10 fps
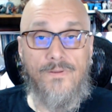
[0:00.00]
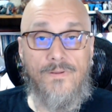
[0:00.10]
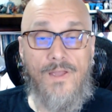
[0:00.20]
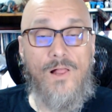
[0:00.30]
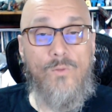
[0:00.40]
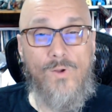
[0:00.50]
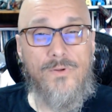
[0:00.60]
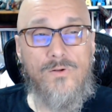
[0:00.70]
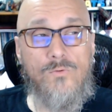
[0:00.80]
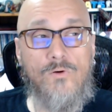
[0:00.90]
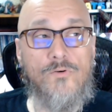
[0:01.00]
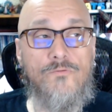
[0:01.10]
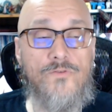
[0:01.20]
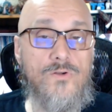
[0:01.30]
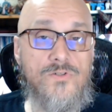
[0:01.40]
Hell, women who have
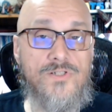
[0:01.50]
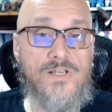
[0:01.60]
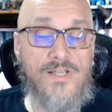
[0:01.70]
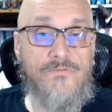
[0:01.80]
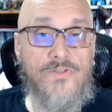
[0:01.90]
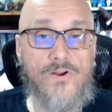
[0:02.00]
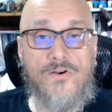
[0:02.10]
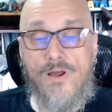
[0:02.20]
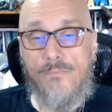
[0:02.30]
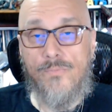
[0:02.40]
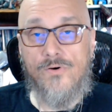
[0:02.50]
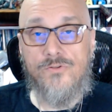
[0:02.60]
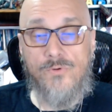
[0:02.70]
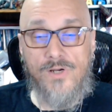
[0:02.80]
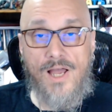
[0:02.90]
refused to give their number
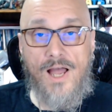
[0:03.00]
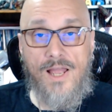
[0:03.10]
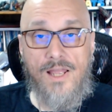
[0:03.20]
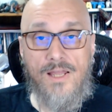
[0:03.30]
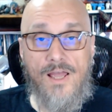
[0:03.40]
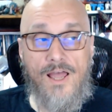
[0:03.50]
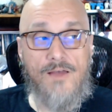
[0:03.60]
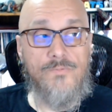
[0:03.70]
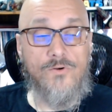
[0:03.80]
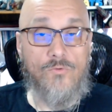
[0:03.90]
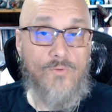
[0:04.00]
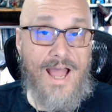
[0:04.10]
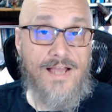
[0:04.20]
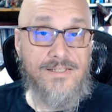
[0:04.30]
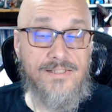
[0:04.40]
to a guy have been
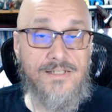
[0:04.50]
harassed,